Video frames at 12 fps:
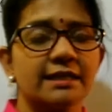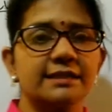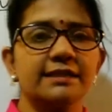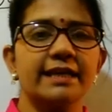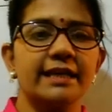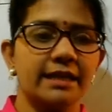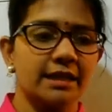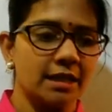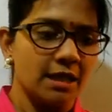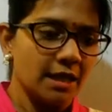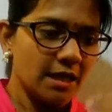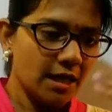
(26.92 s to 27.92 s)
their
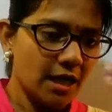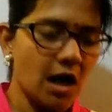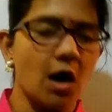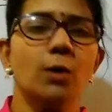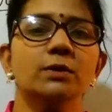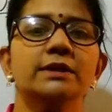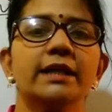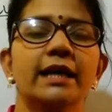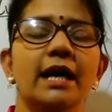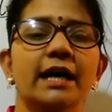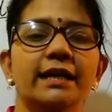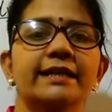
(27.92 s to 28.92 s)
how they
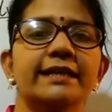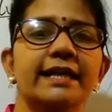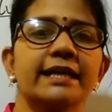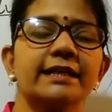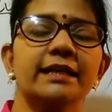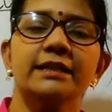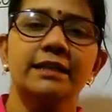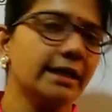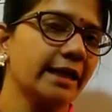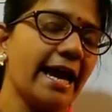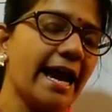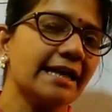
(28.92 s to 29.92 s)
are they
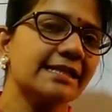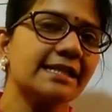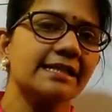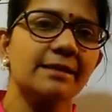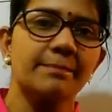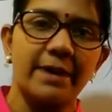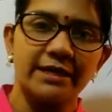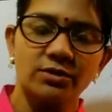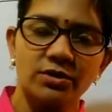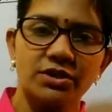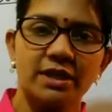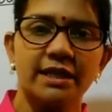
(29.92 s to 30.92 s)
acts as a
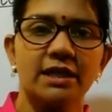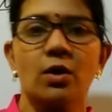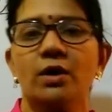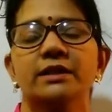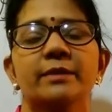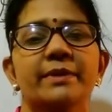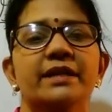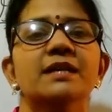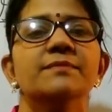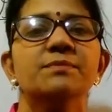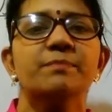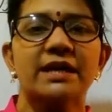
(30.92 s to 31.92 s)
pathogenic or they
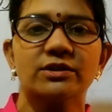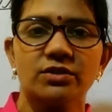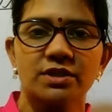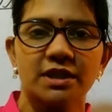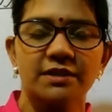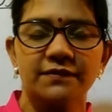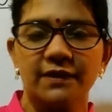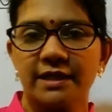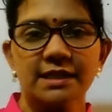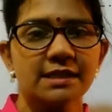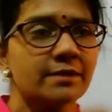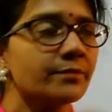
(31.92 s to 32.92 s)
becomes pathogenic for
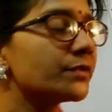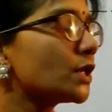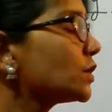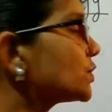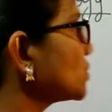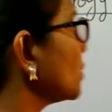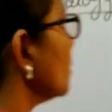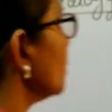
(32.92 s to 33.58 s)
us. So